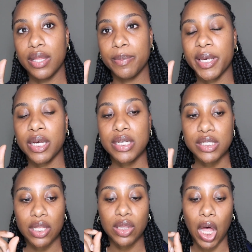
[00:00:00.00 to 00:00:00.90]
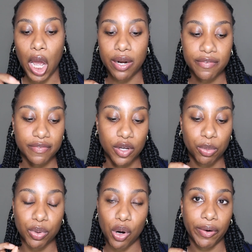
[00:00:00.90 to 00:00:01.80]
because a lot of the
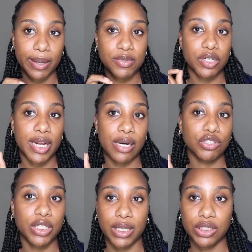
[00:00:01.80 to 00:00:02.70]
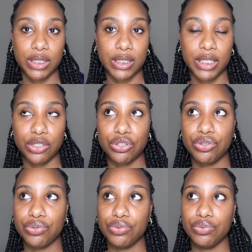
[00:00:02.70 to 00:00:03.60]
programs are now changing
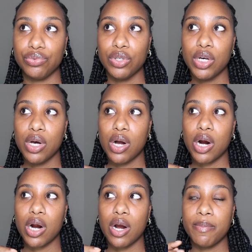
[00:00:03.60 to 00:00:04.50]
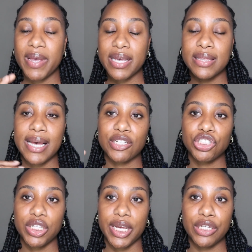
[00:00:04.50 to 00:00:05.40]
into are making that
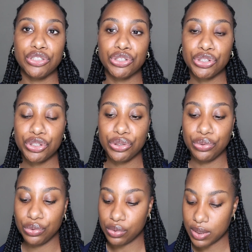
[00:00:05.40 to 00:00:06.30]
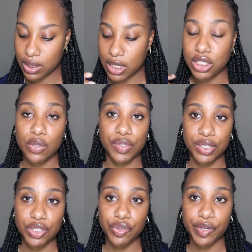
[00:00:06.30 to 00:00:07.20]
change to
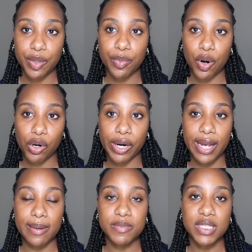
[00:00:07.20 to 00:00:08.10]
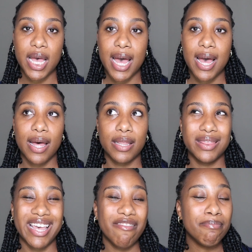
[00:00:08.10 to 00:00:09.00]
associate's degree programs
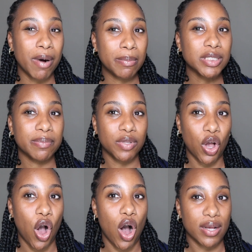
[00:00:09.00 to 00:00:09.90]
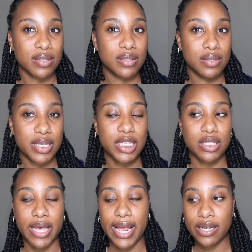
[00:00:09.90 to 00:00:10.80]
they've bumped up the cost
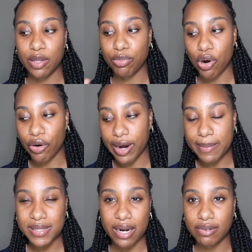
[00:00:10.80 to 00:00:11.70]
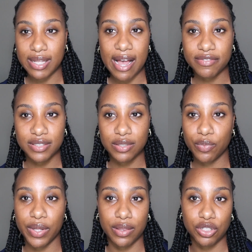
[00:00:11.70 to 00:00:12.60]
these and the programs that are left
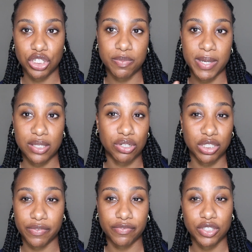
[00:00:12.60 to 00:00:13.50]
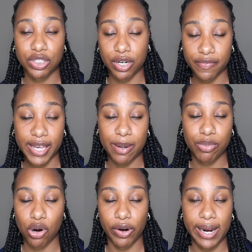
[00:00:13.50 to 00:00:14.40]
with just being of certificate
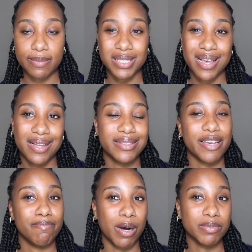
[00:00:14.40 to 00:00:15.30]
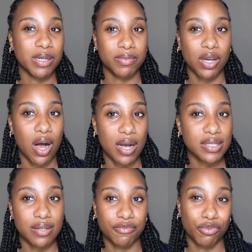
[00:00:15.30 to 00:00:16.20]
programs they've bumped up the
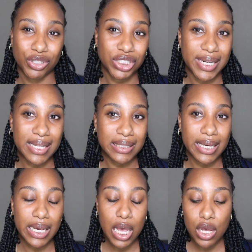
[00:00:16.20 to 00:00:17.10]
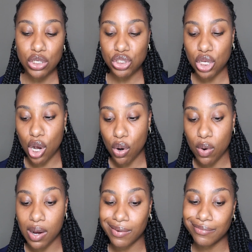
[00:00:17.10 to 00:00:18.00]
cost unfortunately
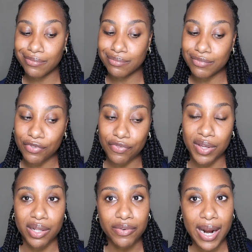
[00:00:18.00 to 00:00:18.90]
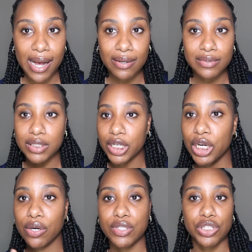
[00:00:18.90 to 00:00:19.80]
so feel around
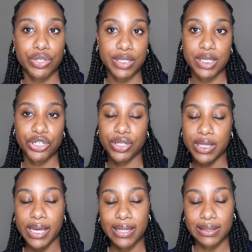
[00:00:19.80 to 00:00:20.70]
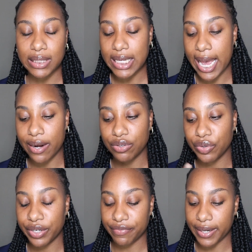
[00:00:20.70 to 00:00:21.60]
know it's your decision at the end of the day i don't
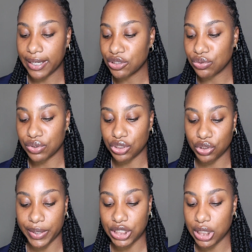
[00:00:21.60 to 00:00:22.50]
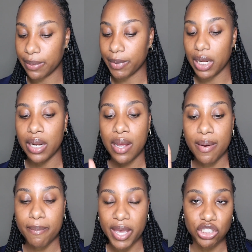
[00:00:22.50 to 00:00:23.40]
know your financial situation but
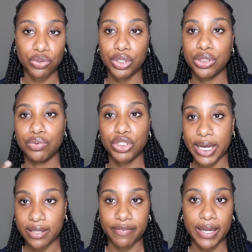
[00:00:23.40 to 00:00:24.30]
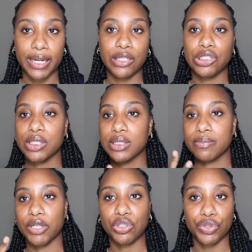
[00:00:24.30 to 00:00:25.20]
make sure you check the finances
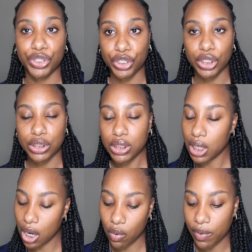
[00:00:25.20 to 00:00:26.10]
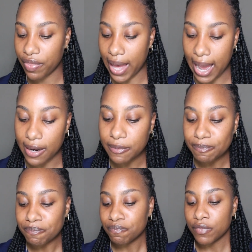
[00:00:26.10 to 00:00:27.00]
and make sure you're good to go with that
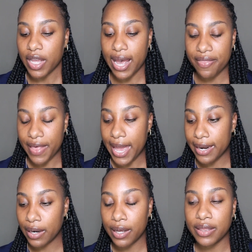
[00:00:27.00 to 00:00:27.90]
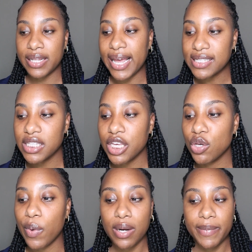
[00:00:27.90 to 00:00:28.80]
and then the next thing
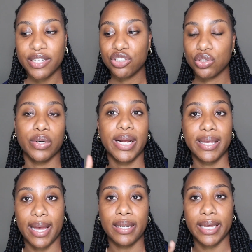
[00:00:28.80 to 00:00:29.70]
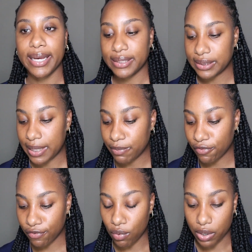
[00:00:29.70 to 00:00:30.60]
you want to make sure, again, like I said
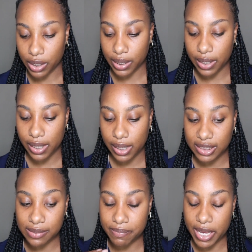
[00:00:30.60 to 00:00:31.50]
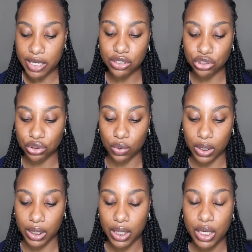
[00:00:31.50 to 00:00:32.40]
before, is to making
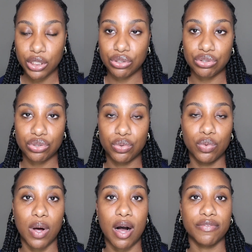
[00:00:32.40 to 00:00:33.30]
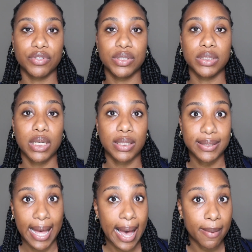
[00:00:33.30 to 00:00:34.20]
sure your school offers
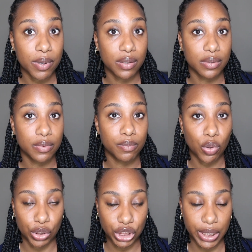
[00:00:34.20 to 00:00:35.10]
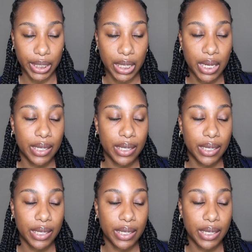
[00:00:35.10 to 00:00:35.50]
lab portion.